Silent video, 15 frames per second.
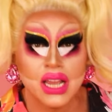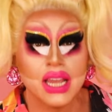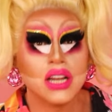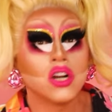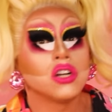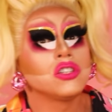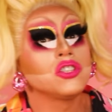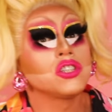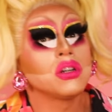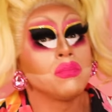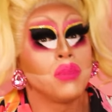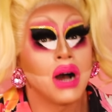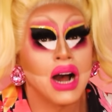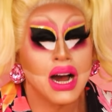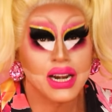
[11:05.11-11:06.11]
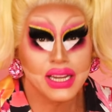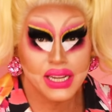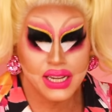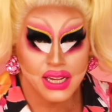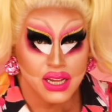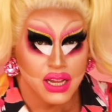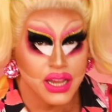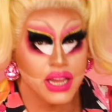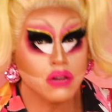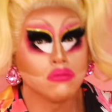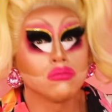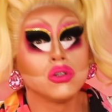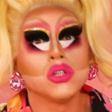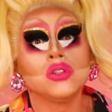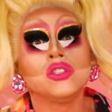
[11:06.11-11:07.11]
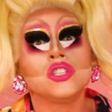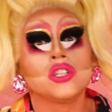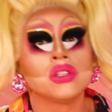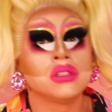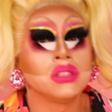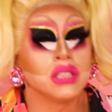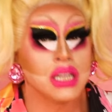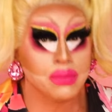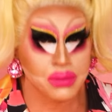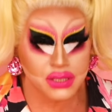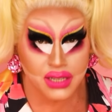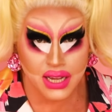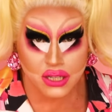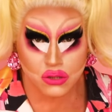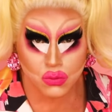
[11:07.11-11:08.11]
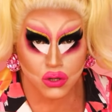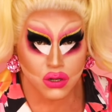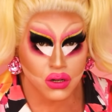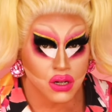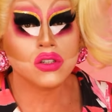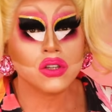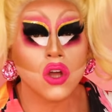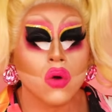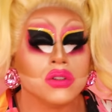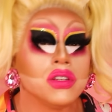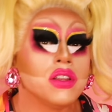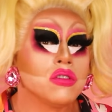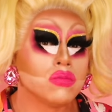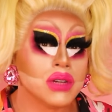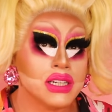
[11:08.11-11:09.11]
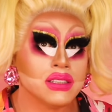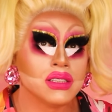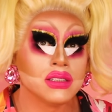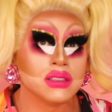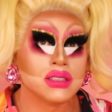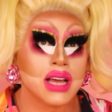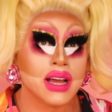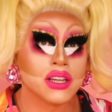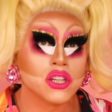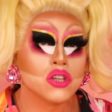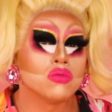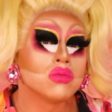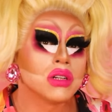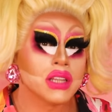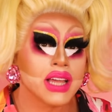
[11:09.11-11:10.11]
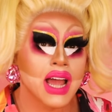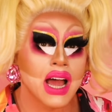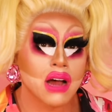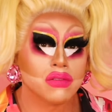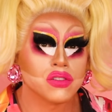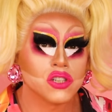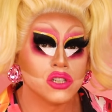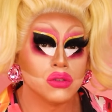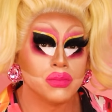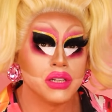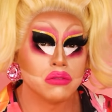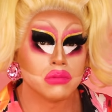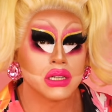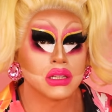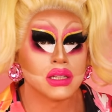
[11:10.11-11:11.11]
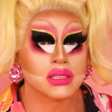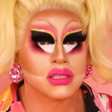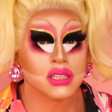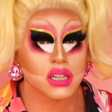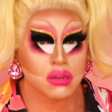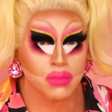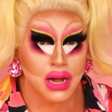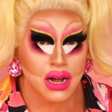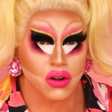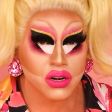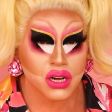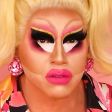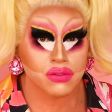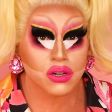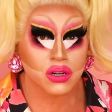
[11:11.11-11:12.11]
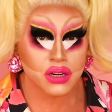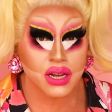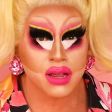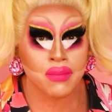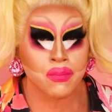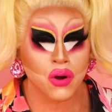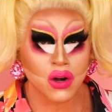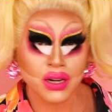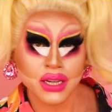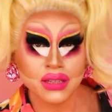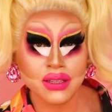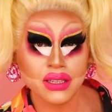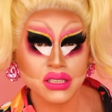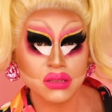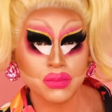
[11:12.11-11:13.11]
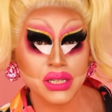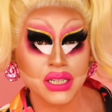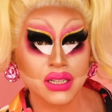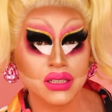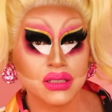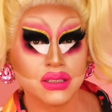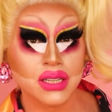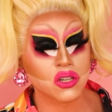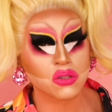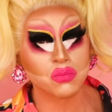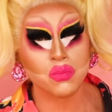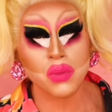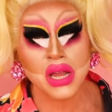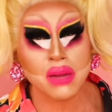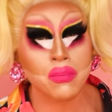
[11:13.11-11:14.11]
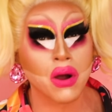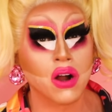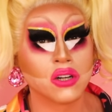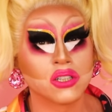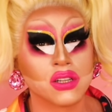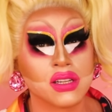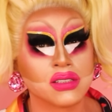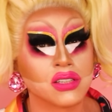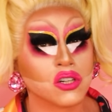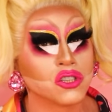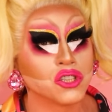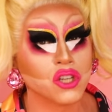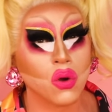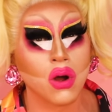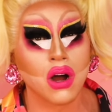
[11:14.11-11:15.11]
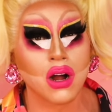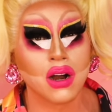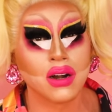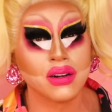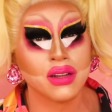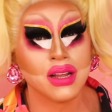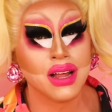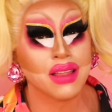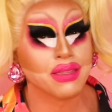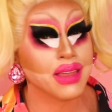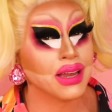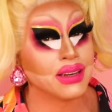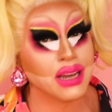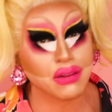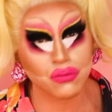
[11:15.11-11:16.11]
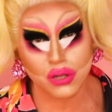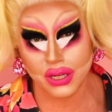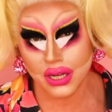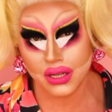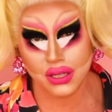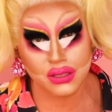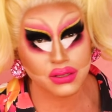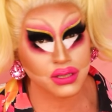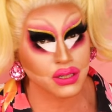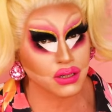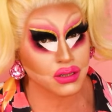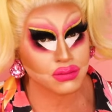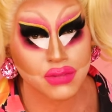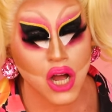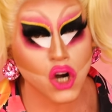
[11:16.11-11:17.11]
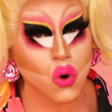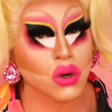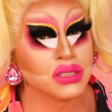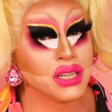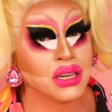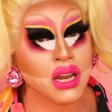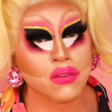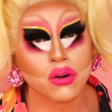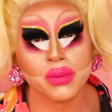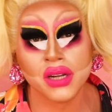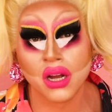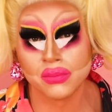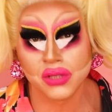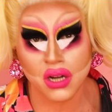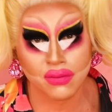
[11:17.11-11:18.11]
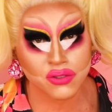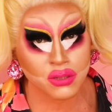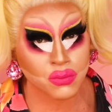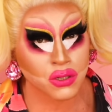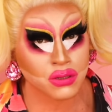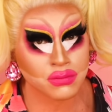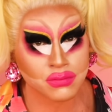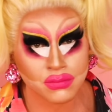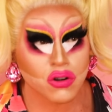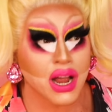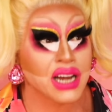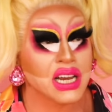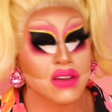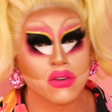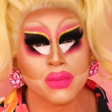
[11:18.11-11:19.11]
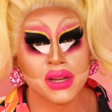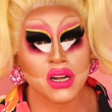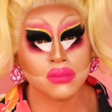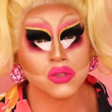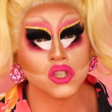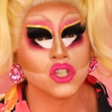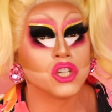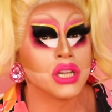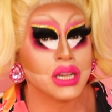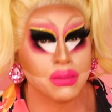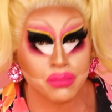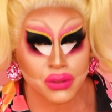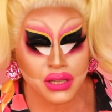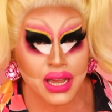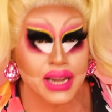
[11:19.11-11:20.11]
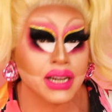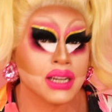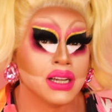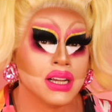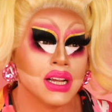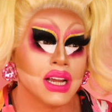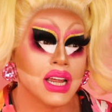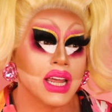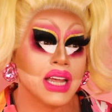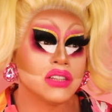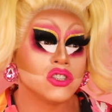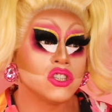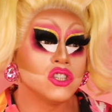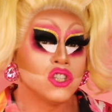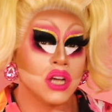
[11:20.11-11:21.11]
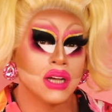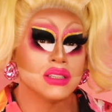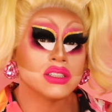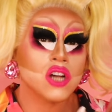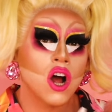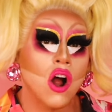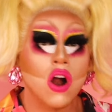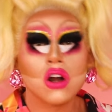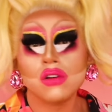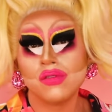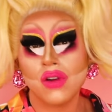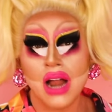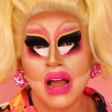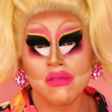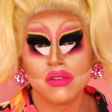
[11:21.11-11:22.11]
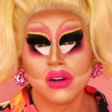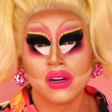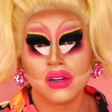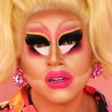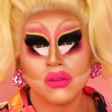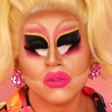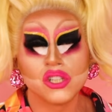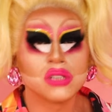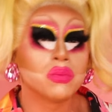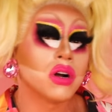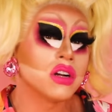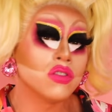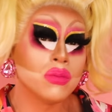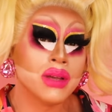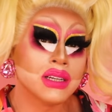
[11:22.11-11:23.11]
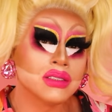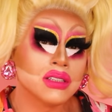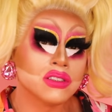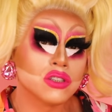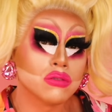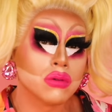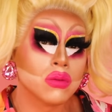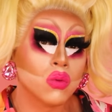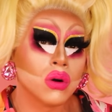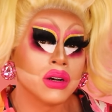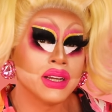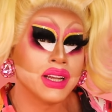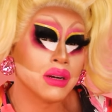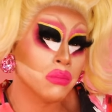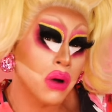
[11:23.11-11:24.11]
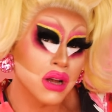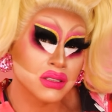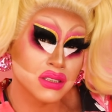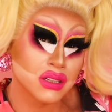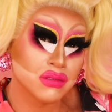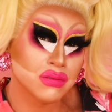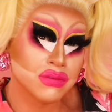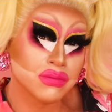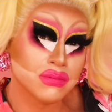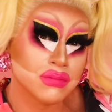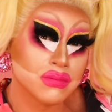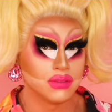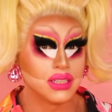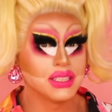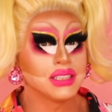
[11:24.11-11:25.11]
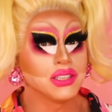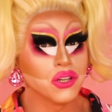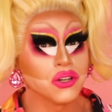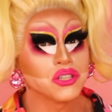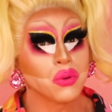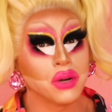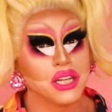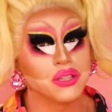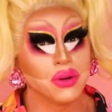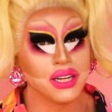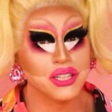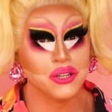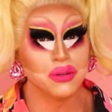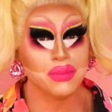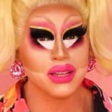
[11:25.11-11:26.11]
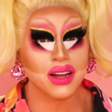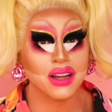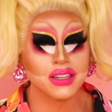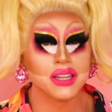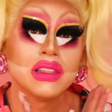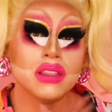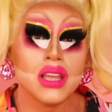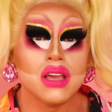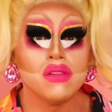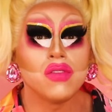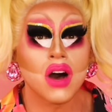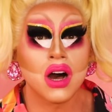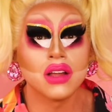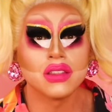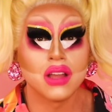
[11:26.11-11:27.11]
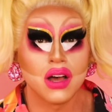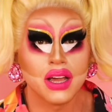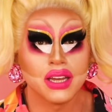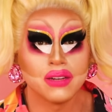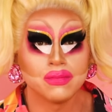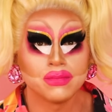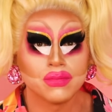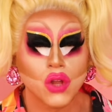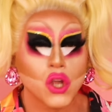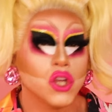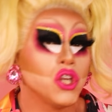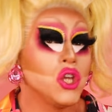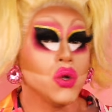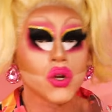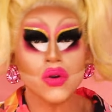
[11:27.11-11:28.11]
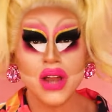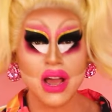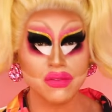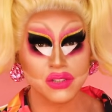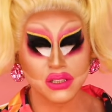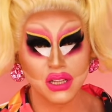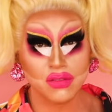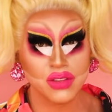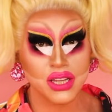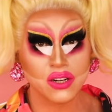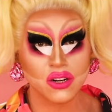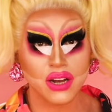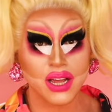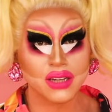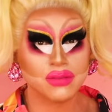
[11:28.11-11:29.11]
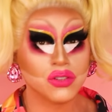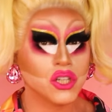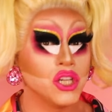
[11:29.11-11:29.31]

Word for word: It hurts your body. It ruins your sleep schedule. Those are the reasons that you really have to be realistic about if you're gonna embark in this because there's big parts of this that are so hard that never get easier. Of course, it never becomes comfortable. Drag never becomes cheap. Like, it's just hard forever, which is part of what makes it so rewarding and impressive. This is a little 2022 and beyond. Live online. You don't have to love the internet.